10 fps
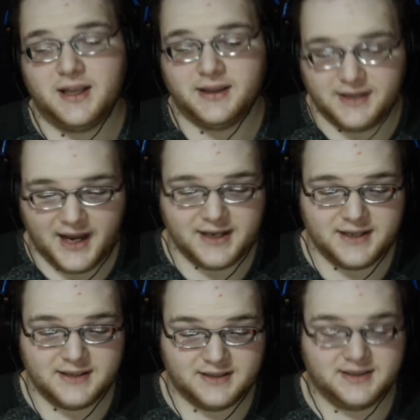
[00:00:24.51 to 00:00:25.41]
That
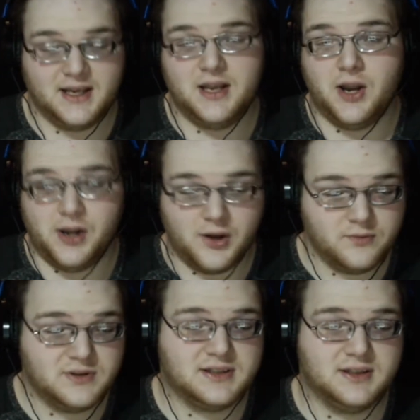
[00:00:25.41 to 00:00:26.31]
is
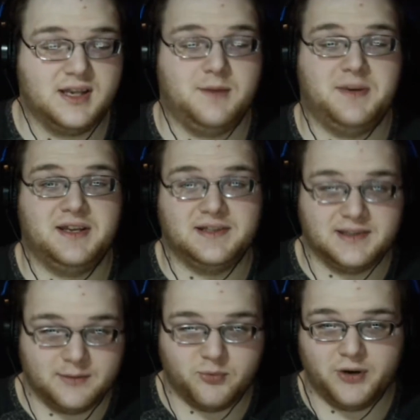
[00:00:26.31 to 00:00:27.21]
No Sleep, a
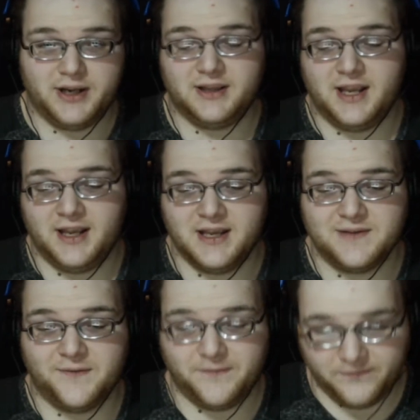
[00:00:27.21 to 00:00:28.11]
subreddit that
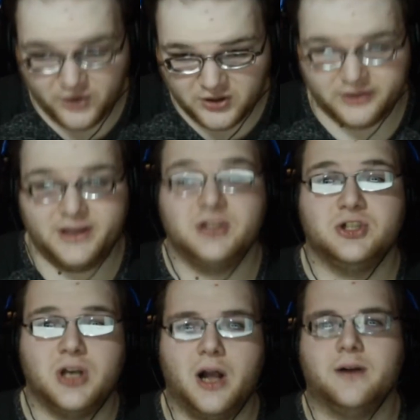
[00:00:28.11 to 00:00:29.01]
is
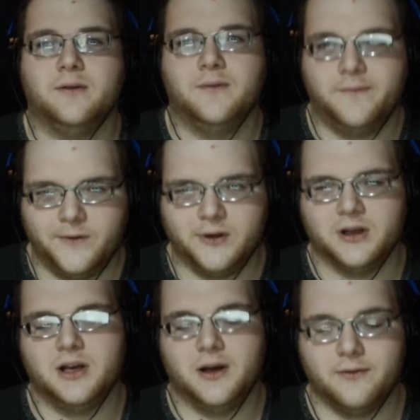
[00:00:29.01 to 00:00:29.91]
chock
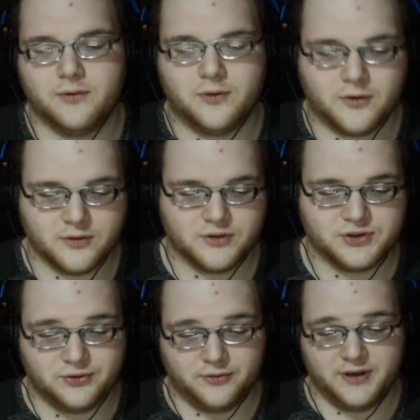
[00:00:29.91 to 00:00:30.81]
full of horror
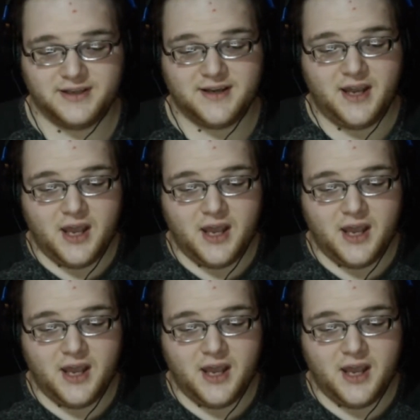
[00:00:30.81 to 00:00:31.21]
stories.